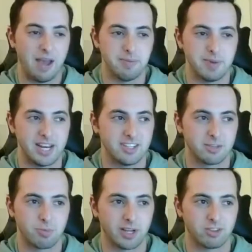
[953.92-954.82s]
mean, he
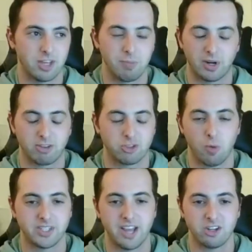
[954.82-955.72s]
brings so
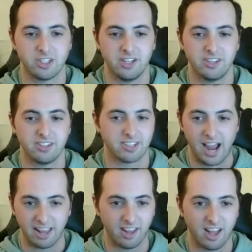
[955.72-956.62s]
much energy to the
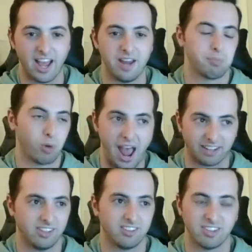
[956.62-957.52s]
sideline,
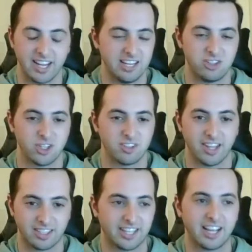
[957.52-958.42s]
practice. Like, it's just
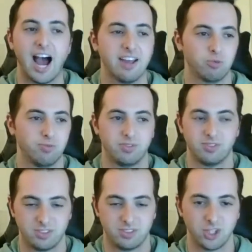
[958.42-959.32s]
like the guys
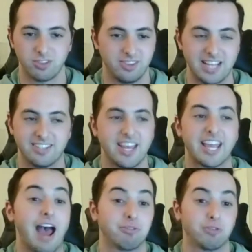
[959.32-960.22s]
they take
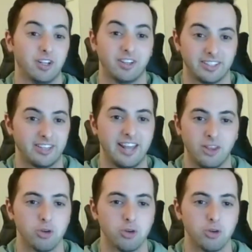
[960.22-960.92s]
after it. Like, and those